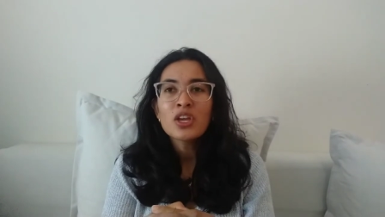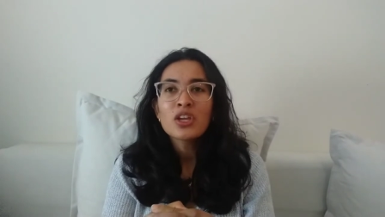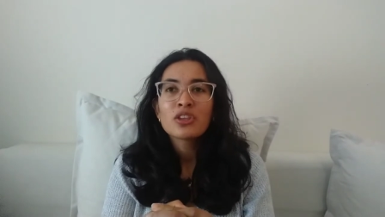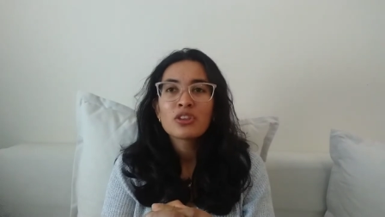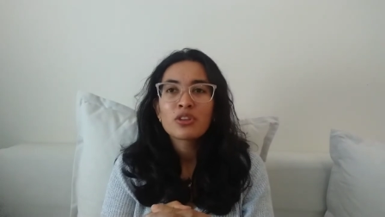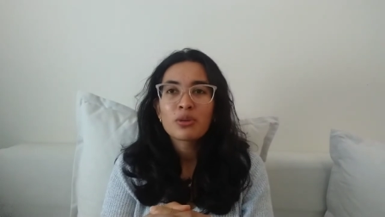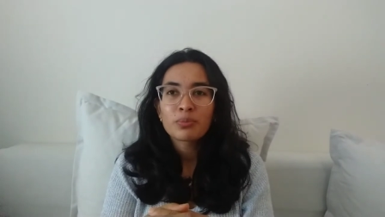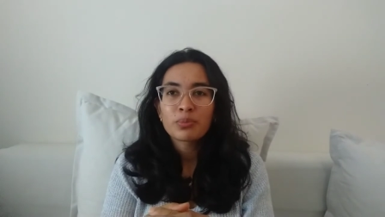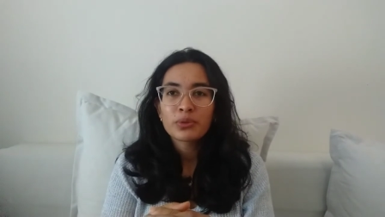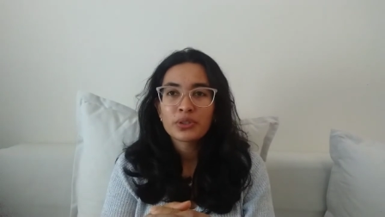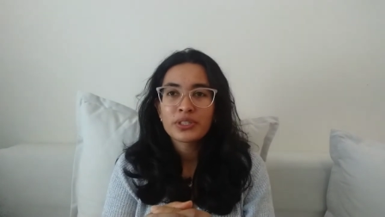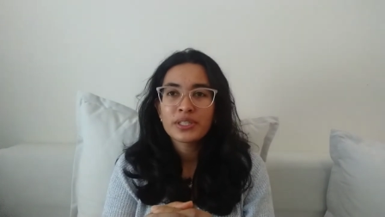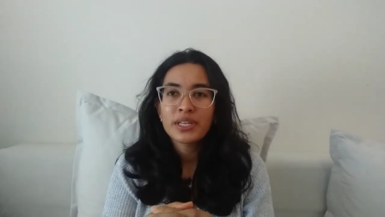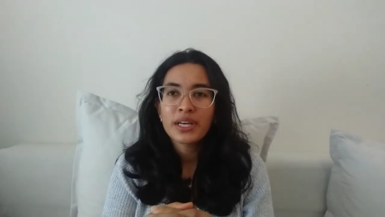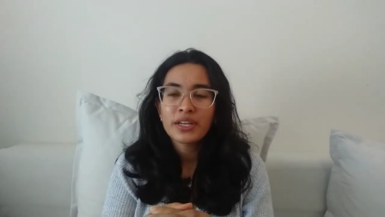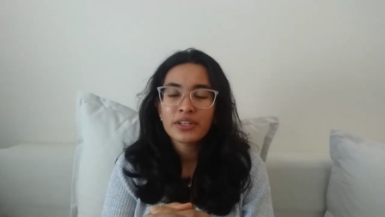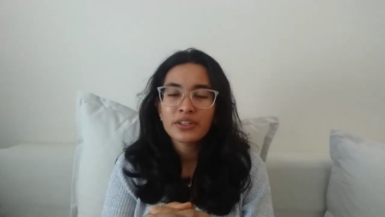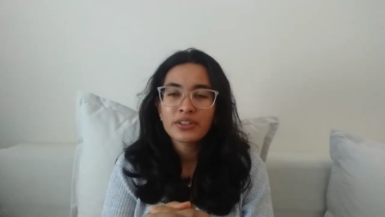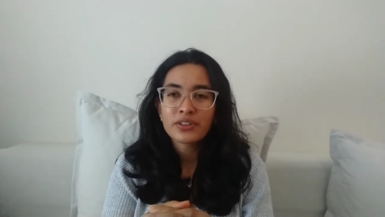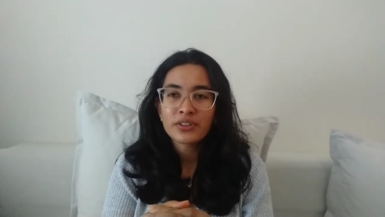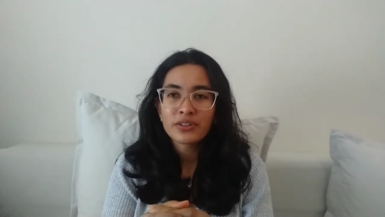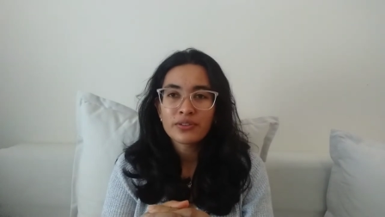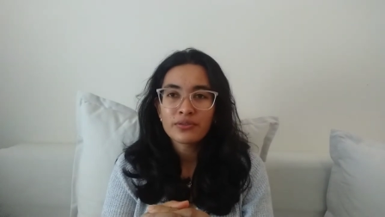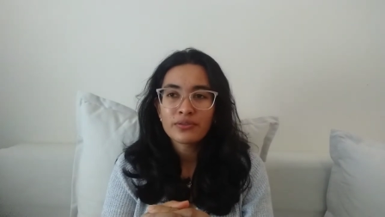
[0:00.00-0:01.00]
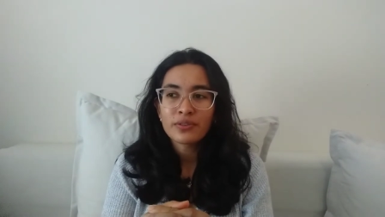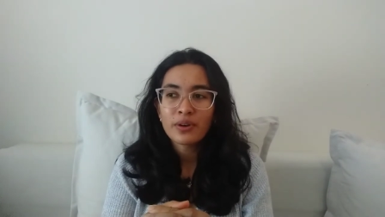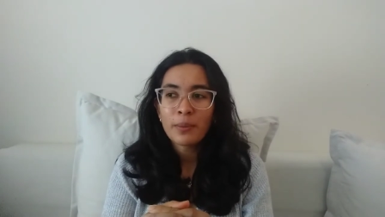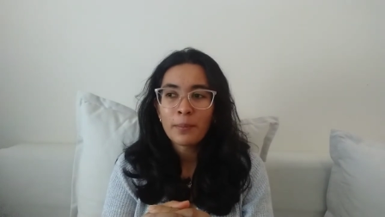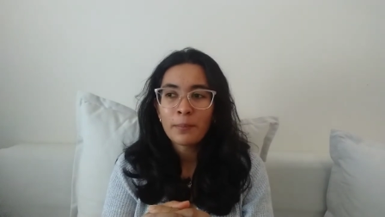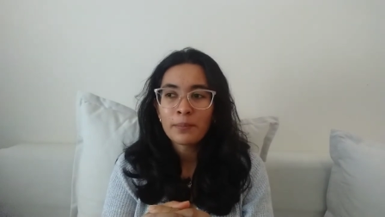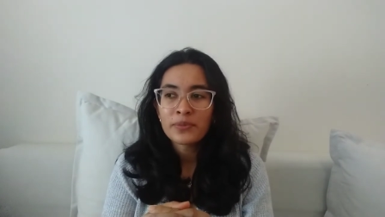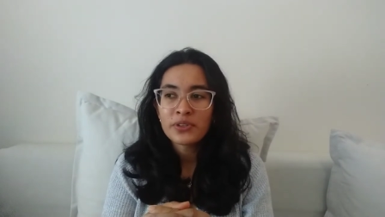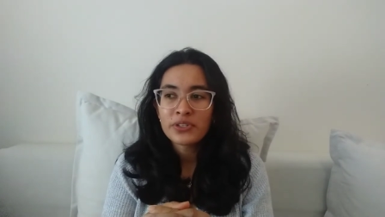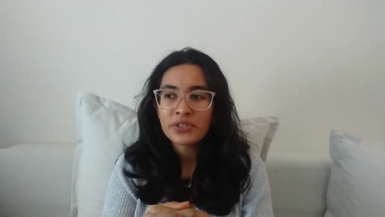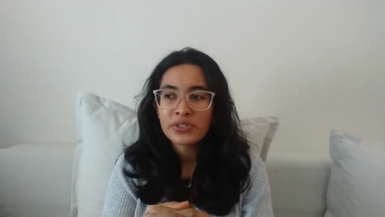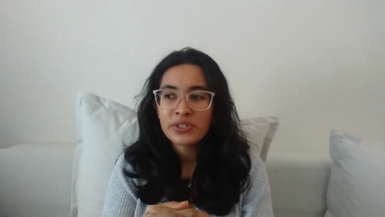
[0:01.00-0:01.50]
the protector
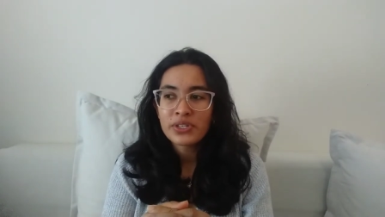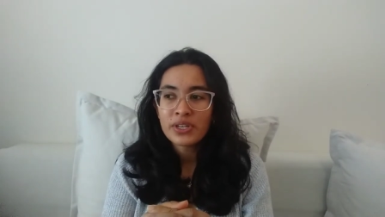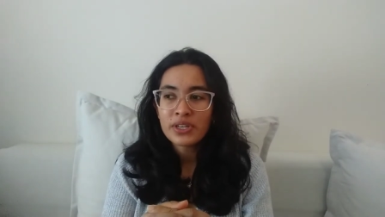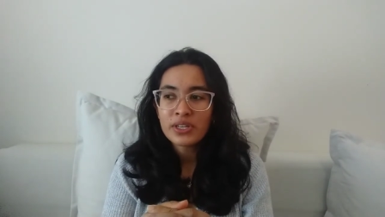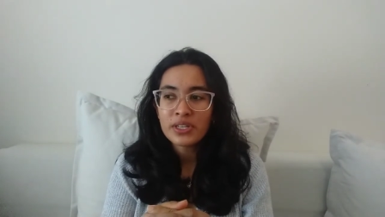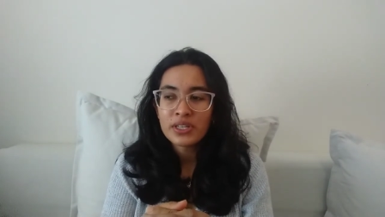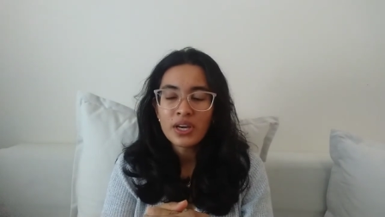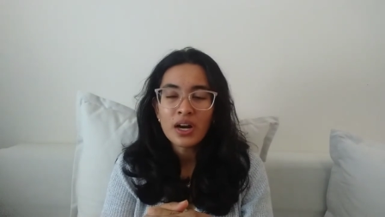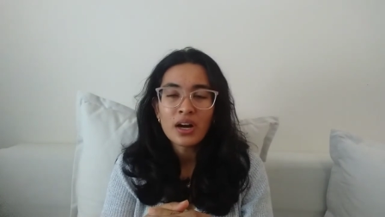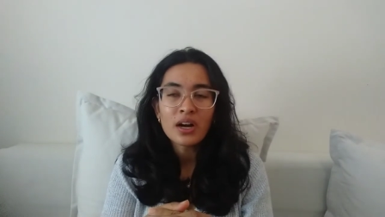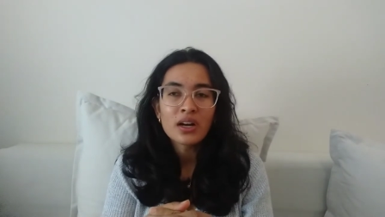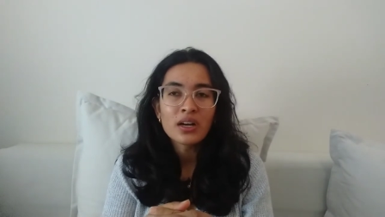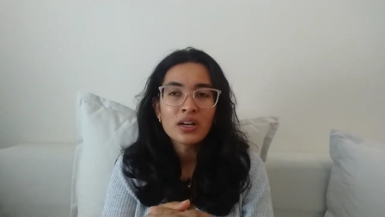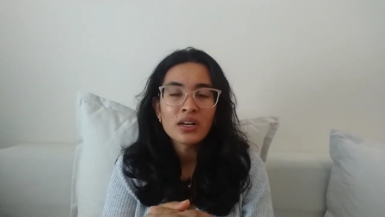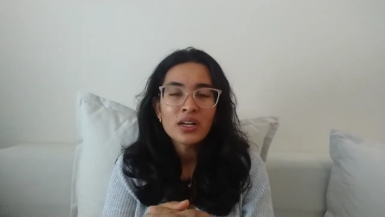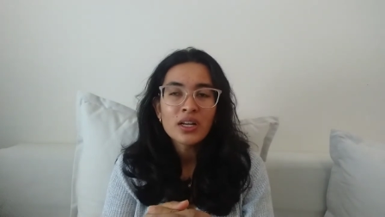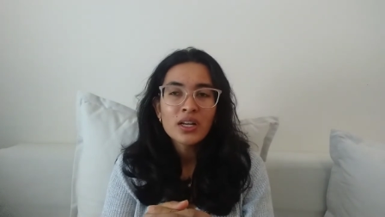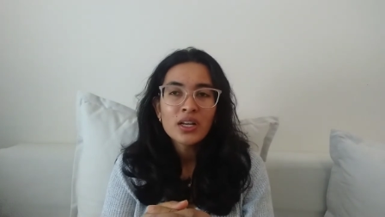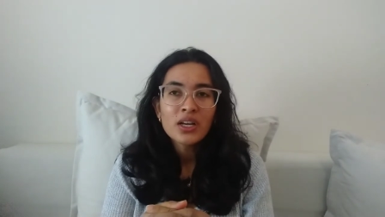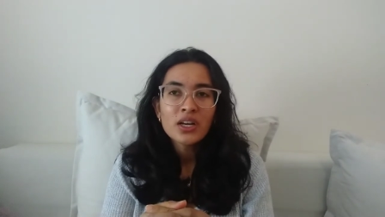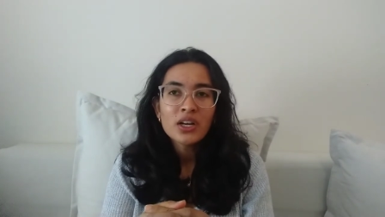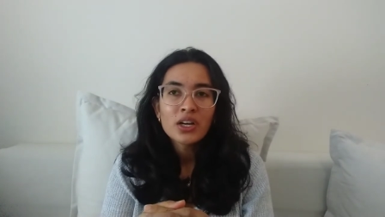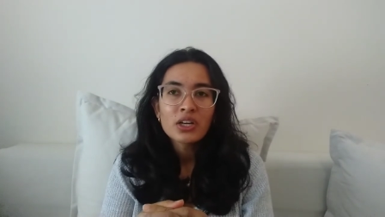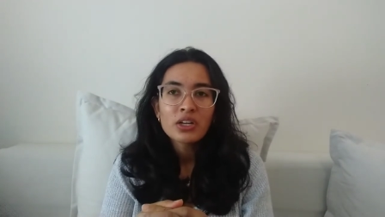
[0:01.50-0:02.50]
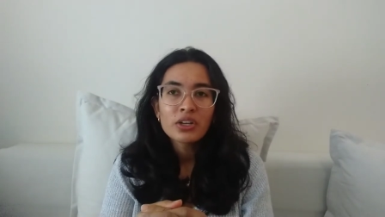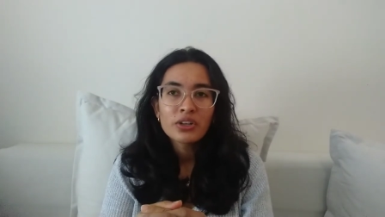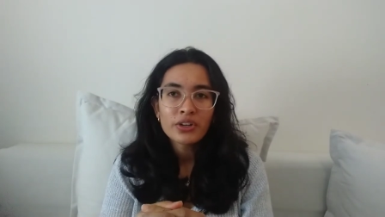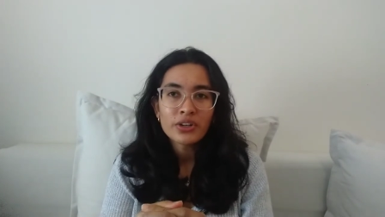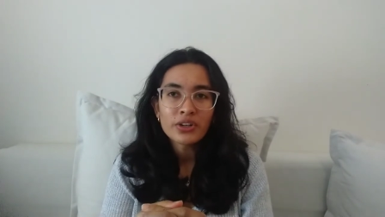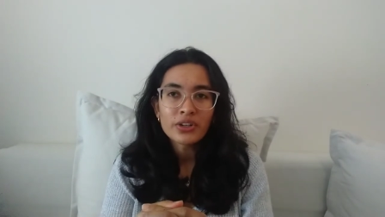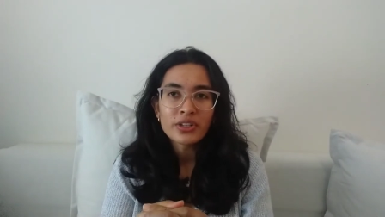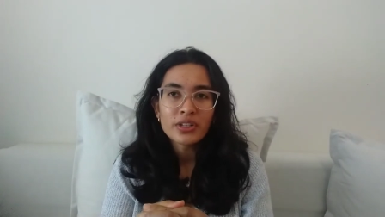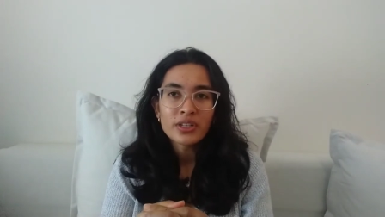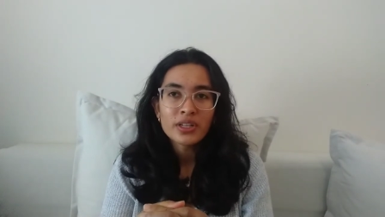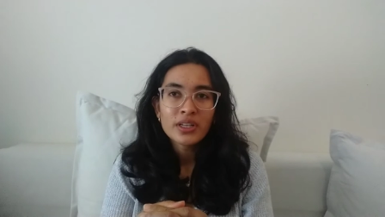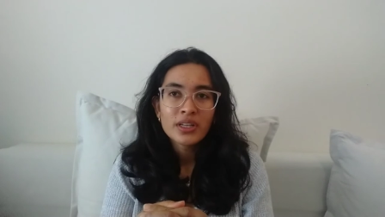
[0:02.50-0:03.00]
from just a young
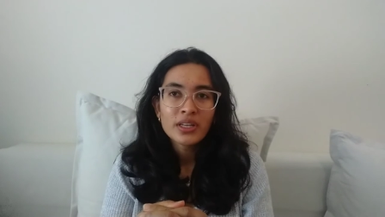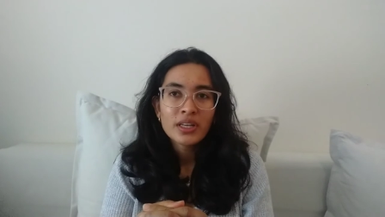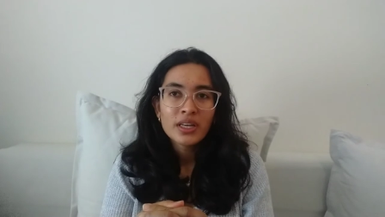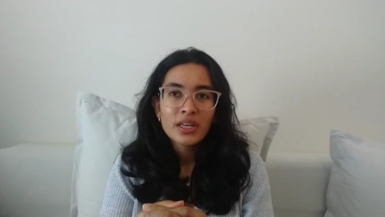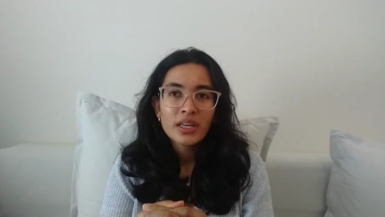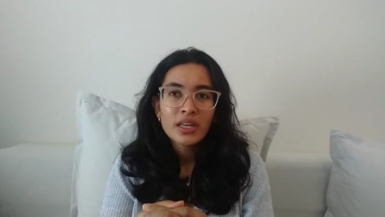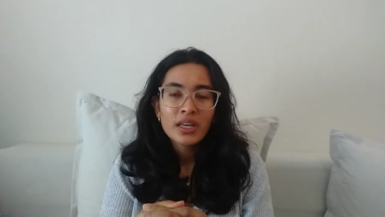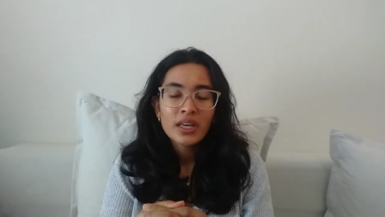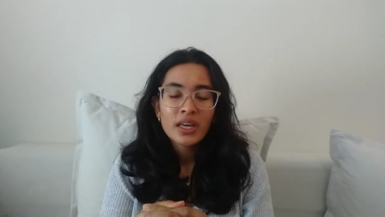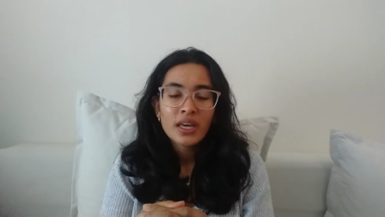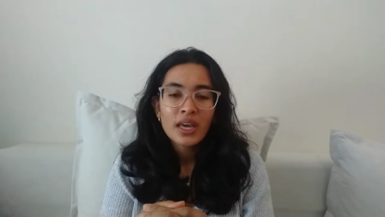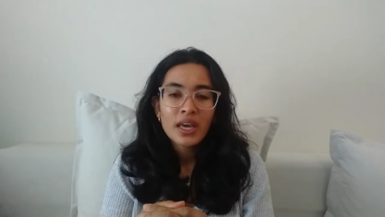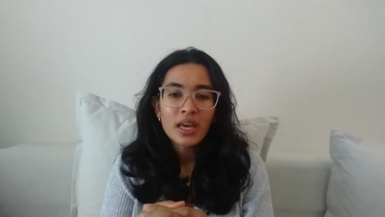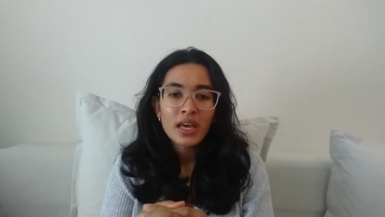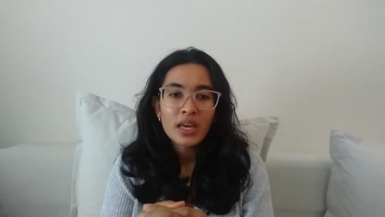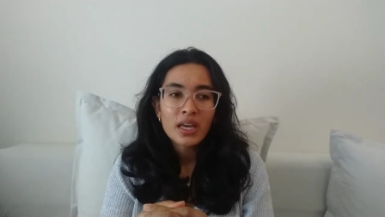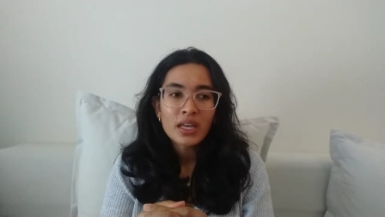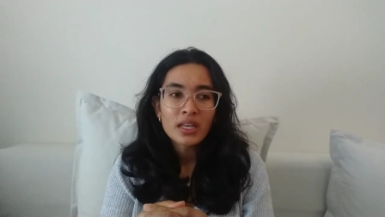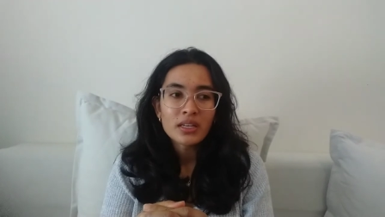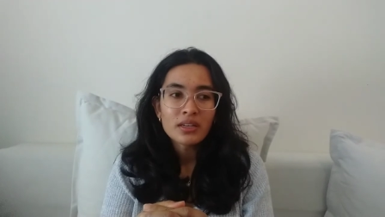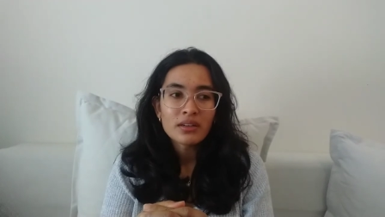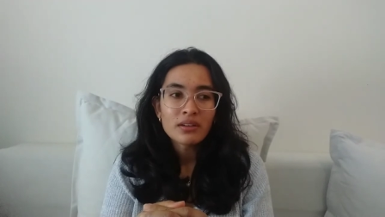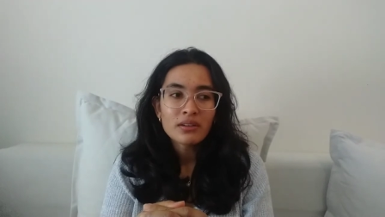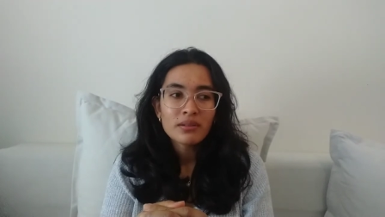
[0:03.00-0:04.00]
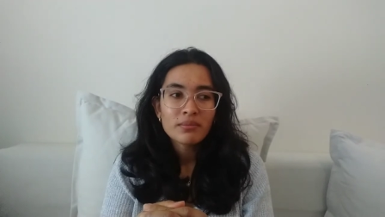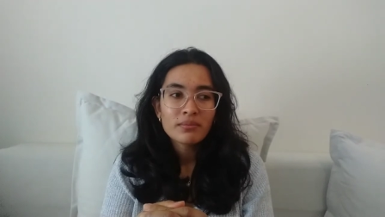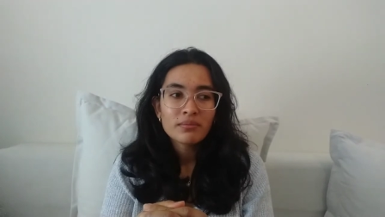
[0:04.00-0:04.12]
girl. And